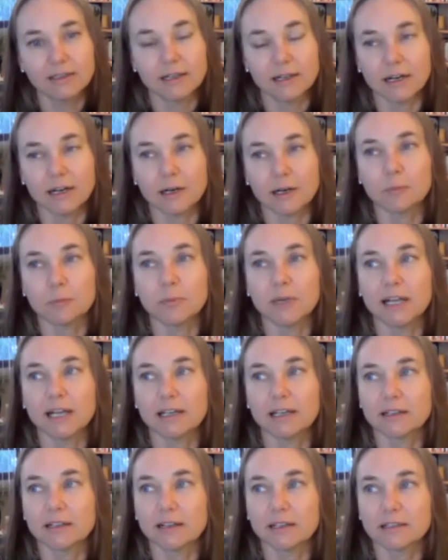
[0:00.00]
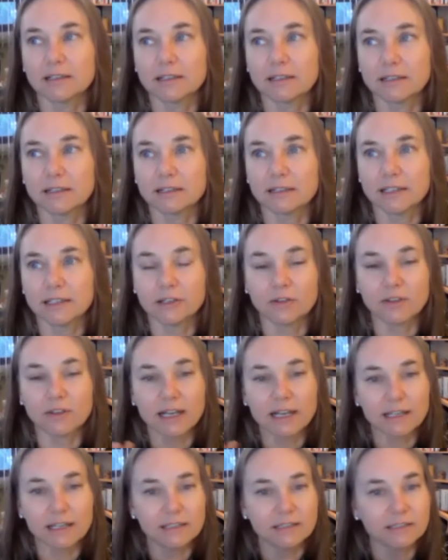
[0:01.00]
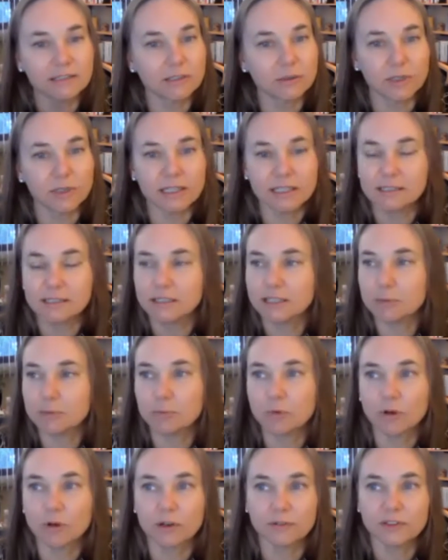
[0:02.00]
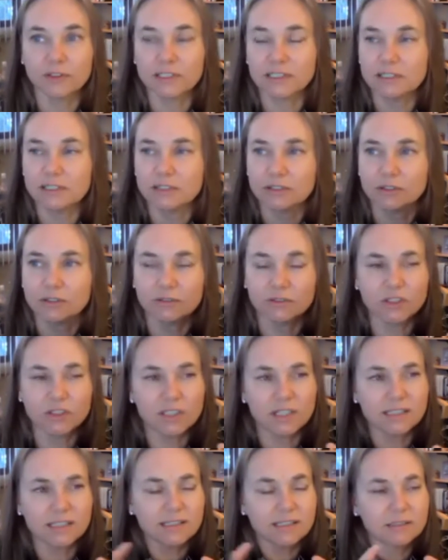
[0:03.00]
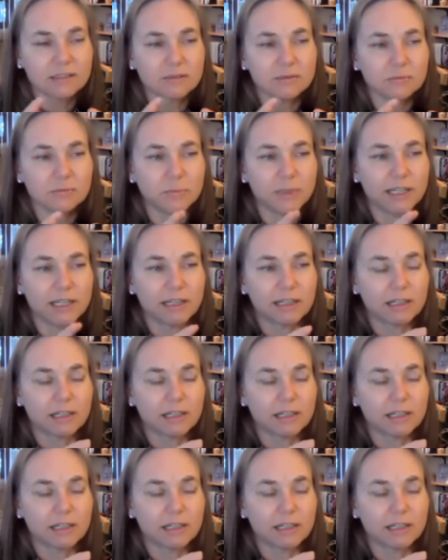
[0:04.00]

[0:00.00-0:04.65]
And on that can so easily morph into just being